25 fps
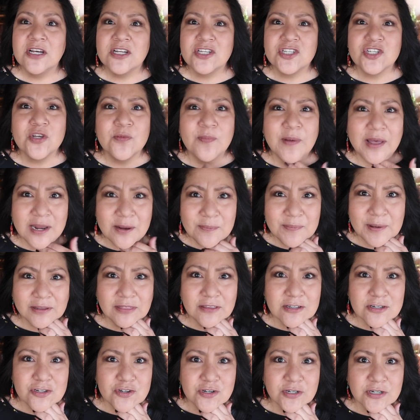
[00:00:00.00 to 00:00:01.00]
too bad
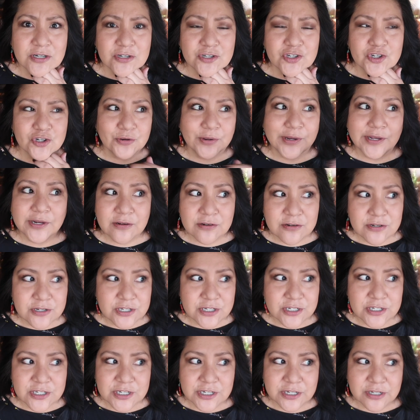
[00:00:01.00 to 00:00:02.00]
about the trick-or-treaters
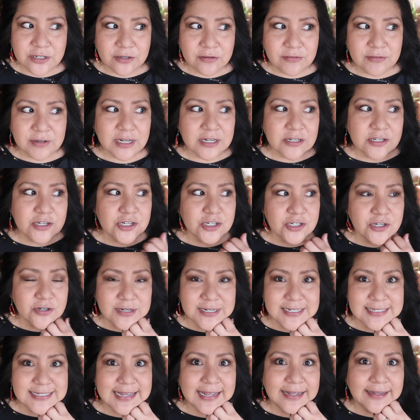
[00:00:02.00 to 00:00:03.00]
this year We're not too sure
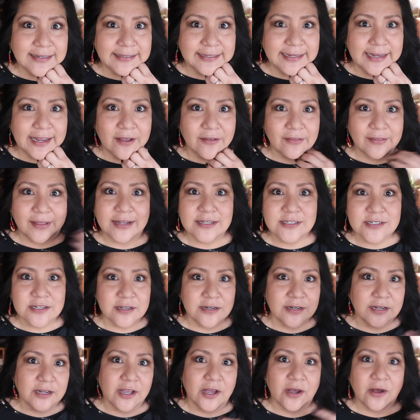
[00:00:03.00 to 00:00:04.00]
exactly how that's
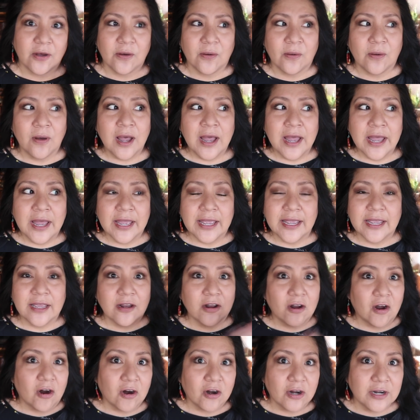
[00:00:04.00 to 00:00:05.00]
gonna go
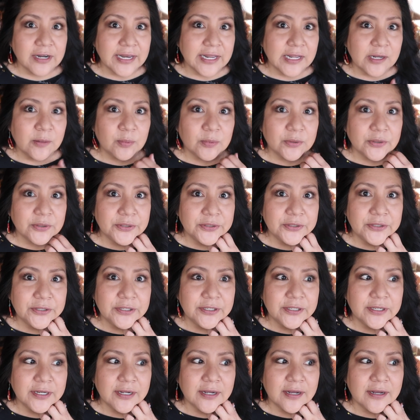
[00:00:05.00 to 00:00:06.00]
in our
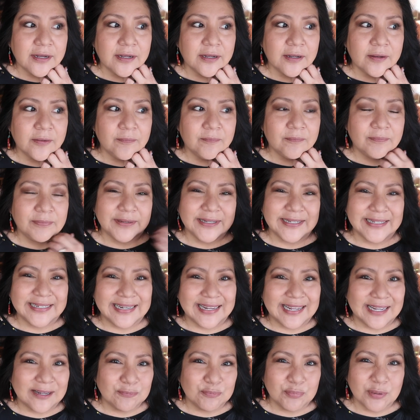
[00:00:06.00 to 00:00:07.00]
neighborhood um, but
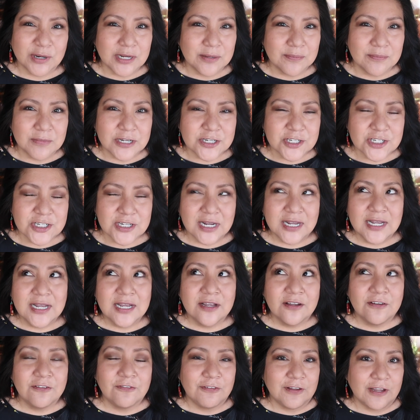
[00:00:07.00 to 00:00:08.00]
I'm pretty much
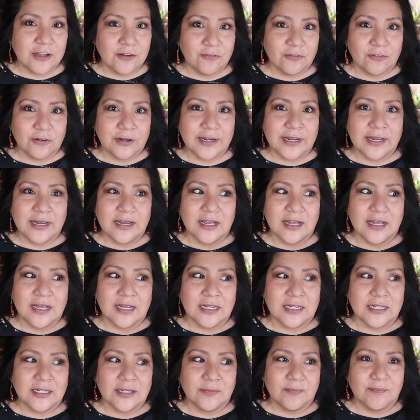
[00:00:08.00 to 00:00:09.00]
favoring
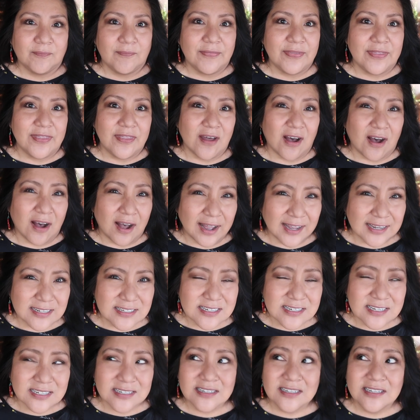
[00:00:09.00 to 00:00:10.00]
um,
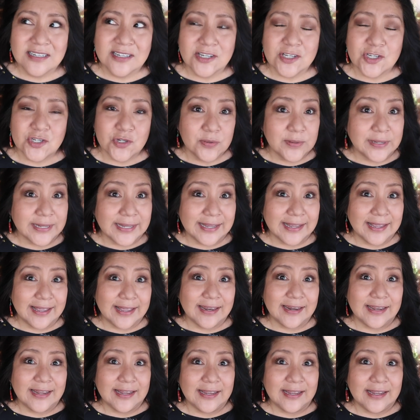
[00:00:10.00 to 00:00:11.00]
not doing
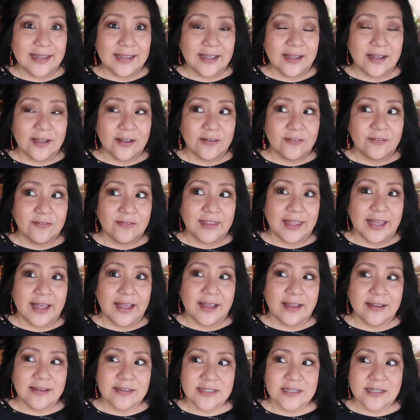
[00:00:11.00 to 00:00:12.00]
any of
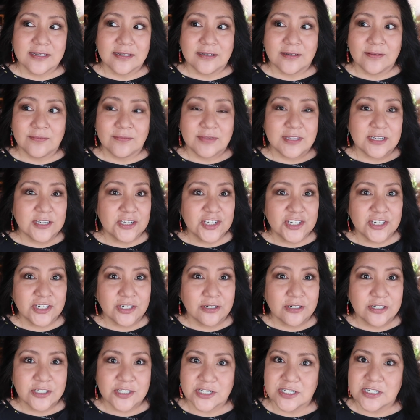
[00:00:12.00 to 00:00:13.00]
that um, this
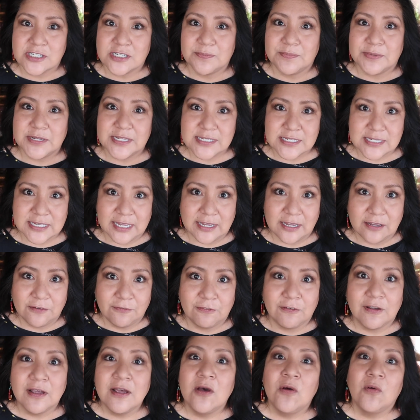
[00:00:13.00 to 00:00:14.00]
year just to be
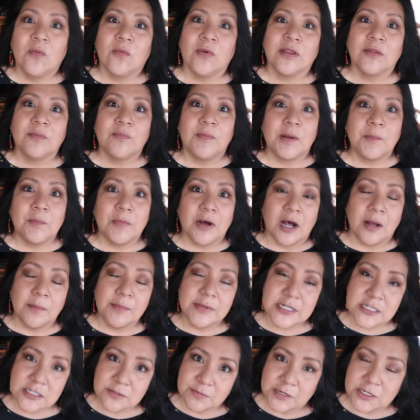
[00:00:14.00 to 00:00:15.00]
safe with my mom,
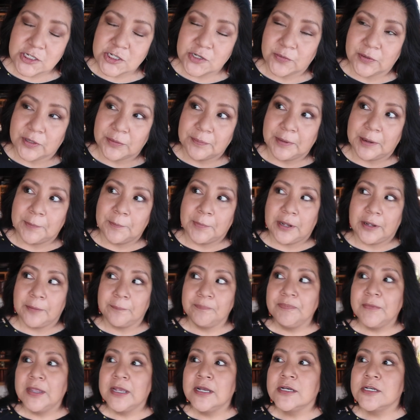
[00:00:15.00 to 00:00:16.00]
especially with my
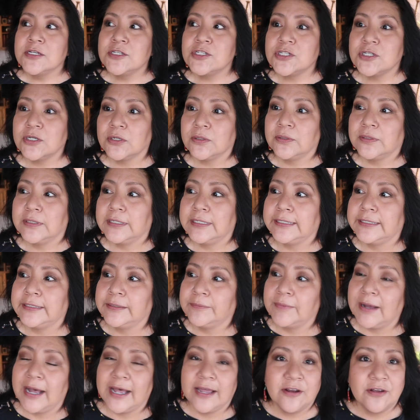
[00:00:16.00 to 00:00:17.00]
mom. So
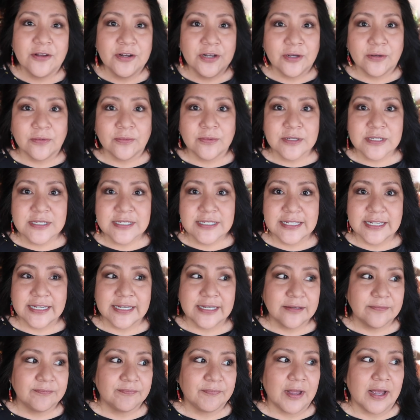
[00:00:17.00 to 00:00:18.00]
um, I don't know, we'll
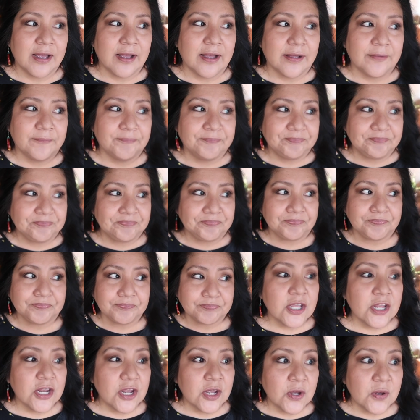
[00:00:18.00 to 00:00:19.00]
see. Um,
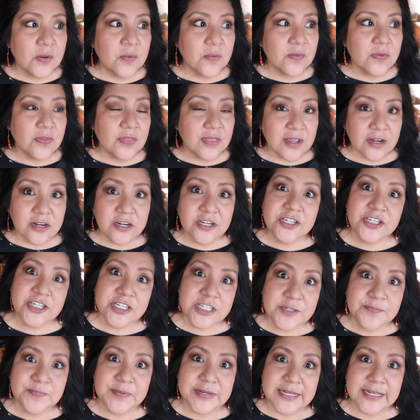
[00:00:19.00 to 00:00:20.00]
you know, there's
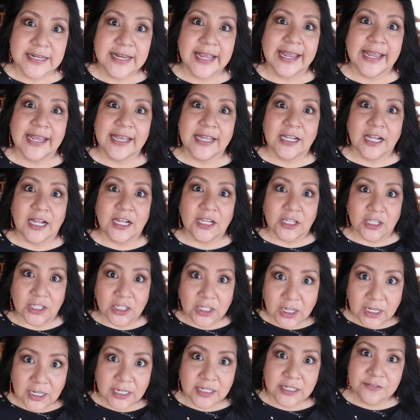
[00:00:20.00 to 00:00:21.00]
just been a, a
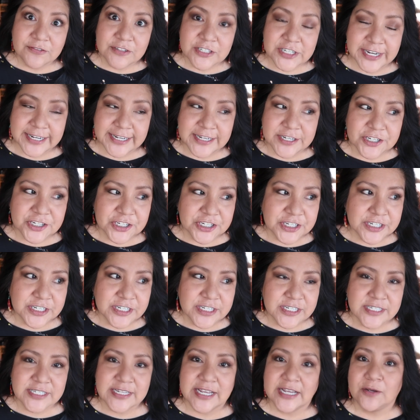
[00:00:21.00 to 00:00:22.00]
lot of
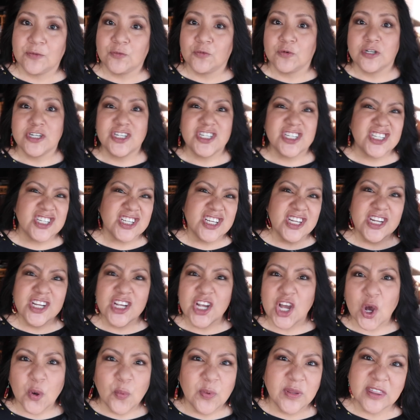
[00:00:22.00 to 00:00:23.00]
changes and we're just gonna
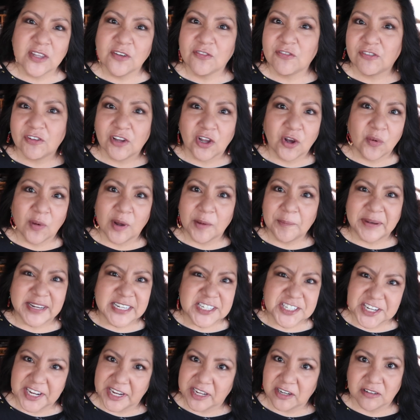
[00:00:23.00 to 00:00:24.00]
go with the flow on my
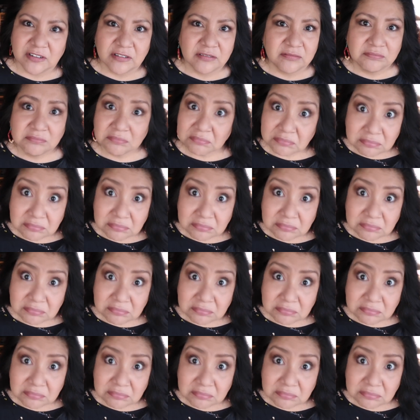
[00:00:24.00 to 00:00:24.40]
channel.